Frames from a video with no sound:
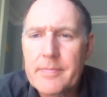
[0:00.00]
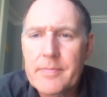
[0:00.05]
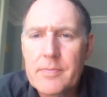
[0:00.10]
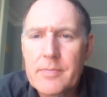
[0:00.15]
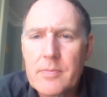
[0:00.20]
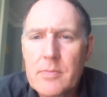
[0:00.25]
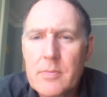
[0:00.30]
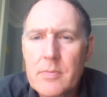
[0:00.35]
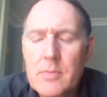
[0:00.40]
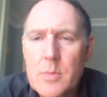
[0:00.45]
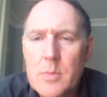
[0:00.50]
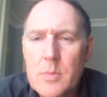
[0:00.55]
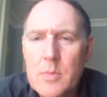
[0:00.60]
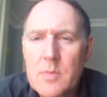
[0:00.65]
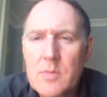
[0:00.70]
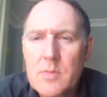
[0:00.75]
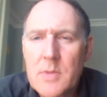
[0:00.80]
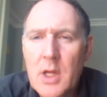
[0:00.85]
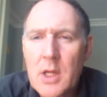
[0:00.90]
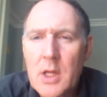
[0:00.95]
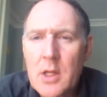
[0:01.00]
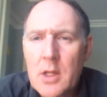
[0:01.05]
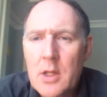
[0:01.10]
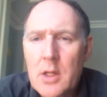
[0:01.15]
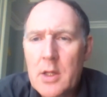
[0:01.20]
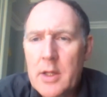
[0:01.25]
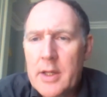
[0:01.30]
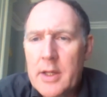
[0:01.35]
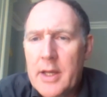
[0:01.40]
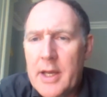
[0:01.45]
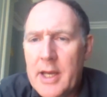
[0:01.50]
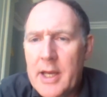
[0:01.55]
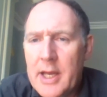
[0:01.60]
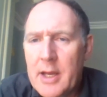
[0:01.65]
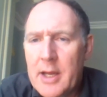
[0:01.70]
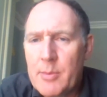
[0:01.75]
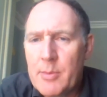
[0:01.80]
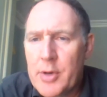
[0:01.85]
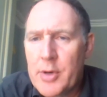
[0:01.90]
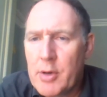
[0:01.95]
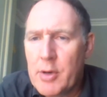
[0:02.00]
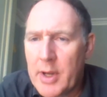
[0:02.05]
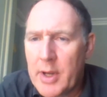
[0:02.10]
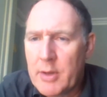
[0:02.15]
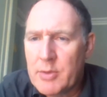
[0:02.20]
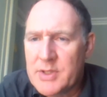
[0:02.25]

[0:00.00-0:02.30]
Prerequisites. I mean, there are